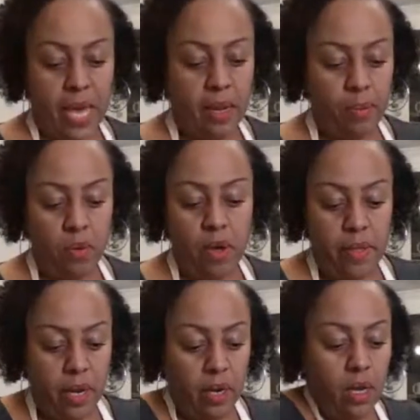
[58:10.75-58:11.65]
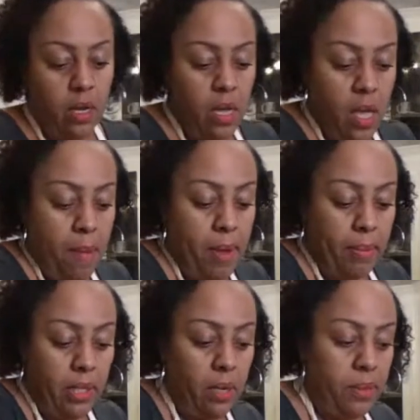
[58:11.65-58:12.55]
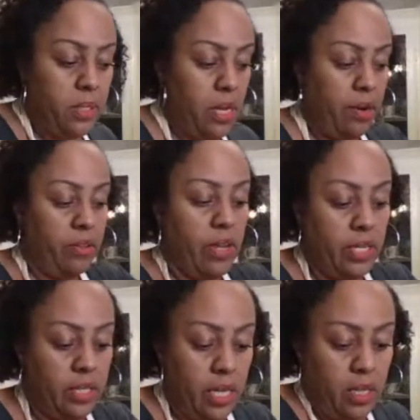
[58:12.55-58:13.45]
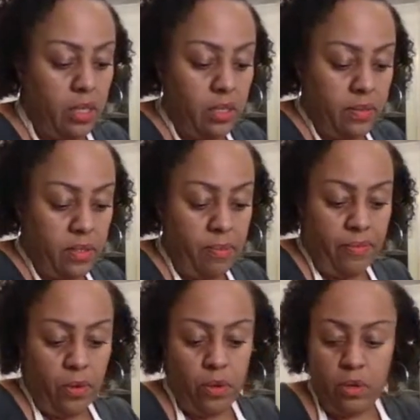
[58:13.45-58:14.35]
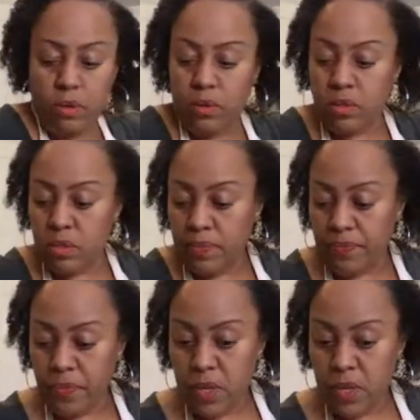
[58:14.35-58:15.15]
I didn't pour out the eggnog. I'm cleaning up this area so I can take these some photos.